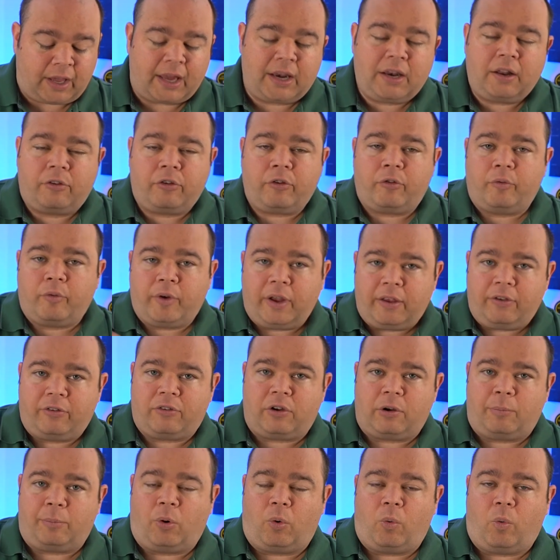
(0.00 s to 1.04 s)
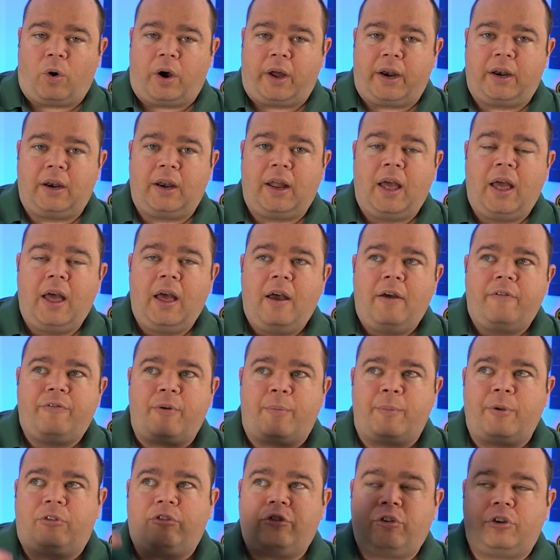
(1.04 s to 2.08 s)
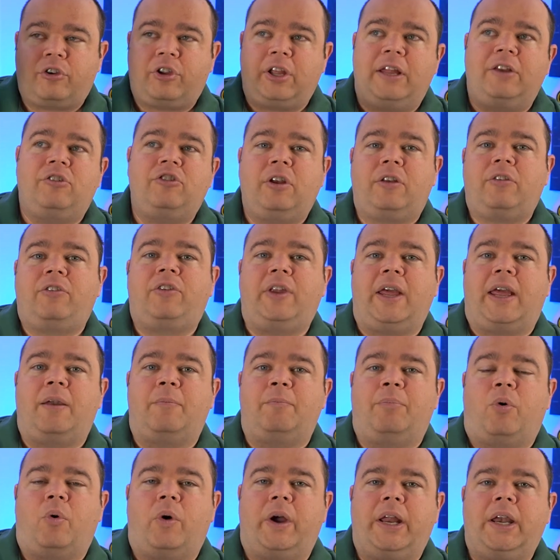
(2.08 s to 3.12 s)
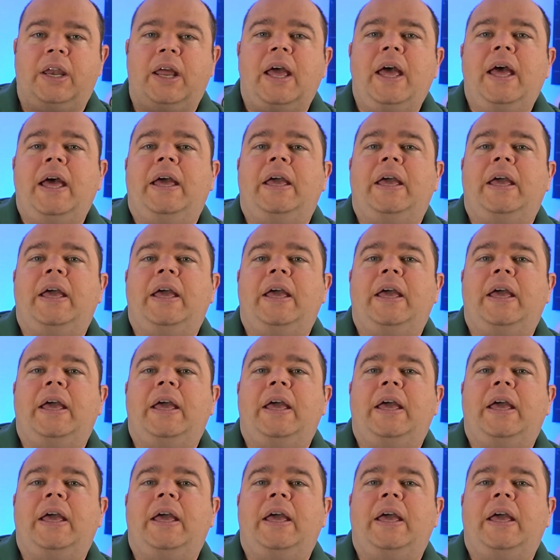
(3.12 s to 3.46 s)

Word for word: And it's a reasonable one from a strategic standpoint.